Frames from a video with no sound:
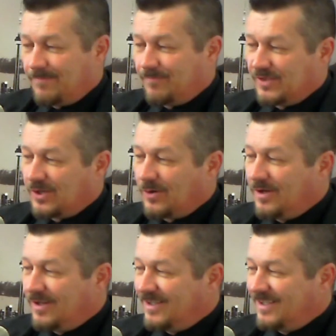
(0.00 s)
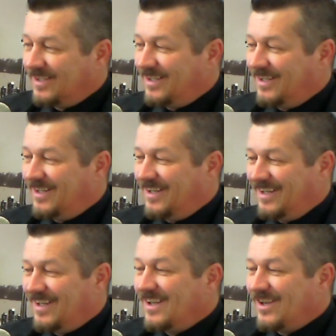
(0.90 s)
So,
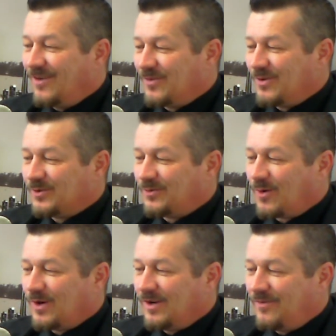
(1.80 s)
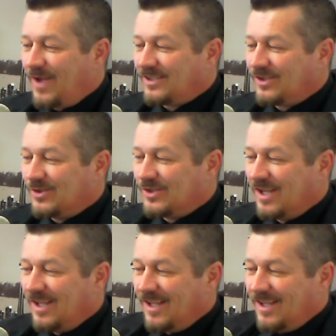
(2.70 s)
you know, for those foreign investors
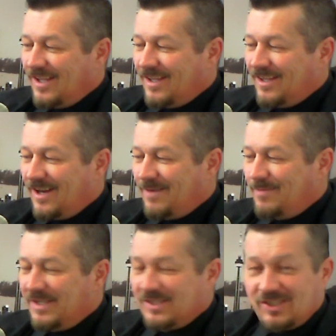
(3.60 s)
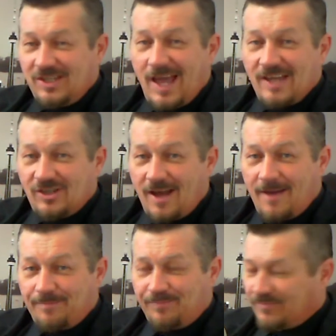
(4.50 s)
that have been snatching
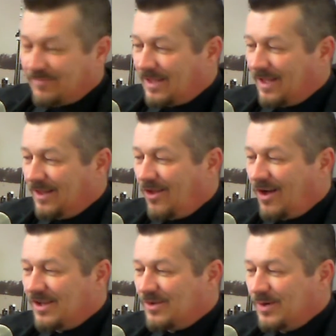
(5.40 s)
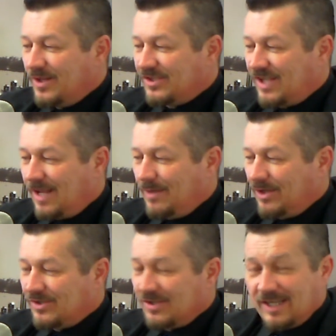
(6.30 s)
up a lot of the real estate,
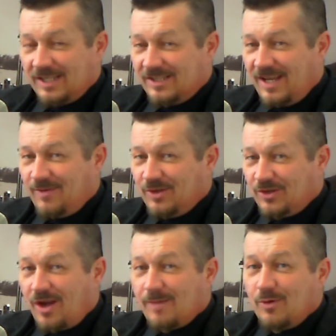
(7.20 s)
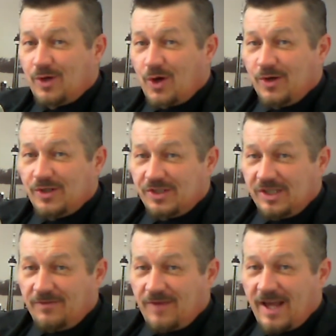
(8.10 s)
because like I say, when you're talking about
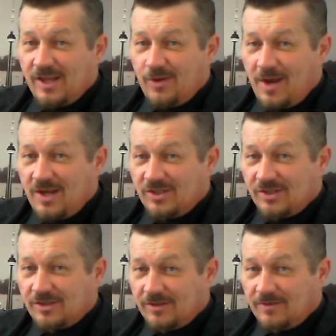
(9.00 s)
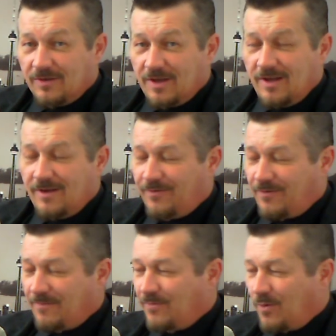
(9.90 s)
currency valuations
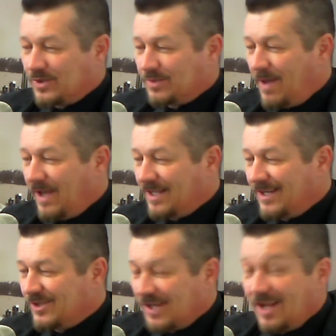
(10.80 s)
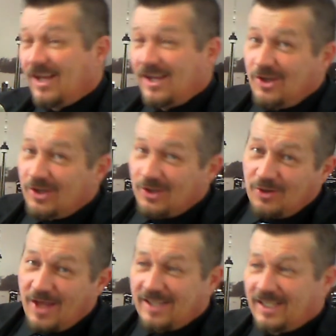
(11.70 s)
from foreign speculators, yeah, you can do
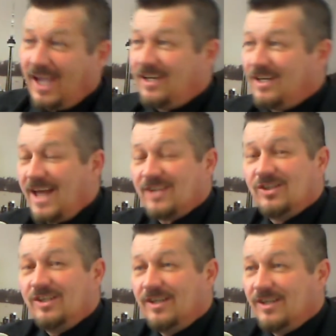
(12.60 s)
that in Canada and actually